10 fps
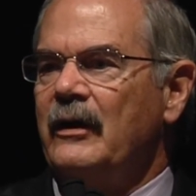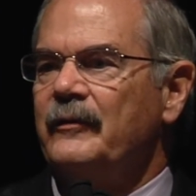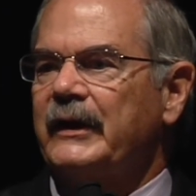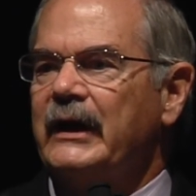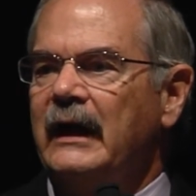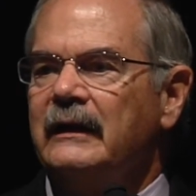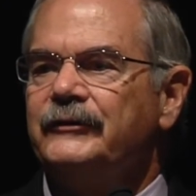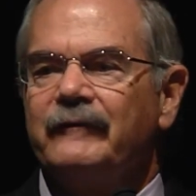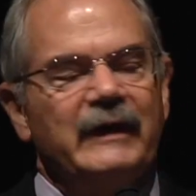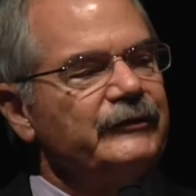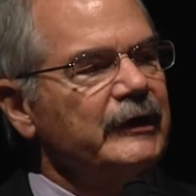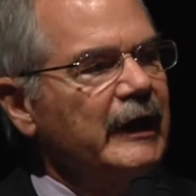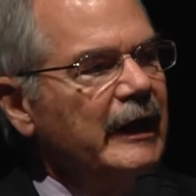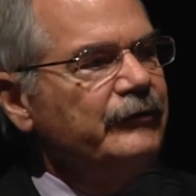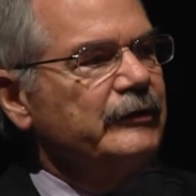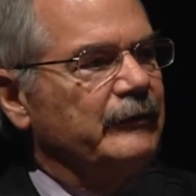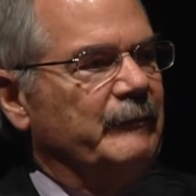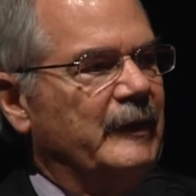The College of Education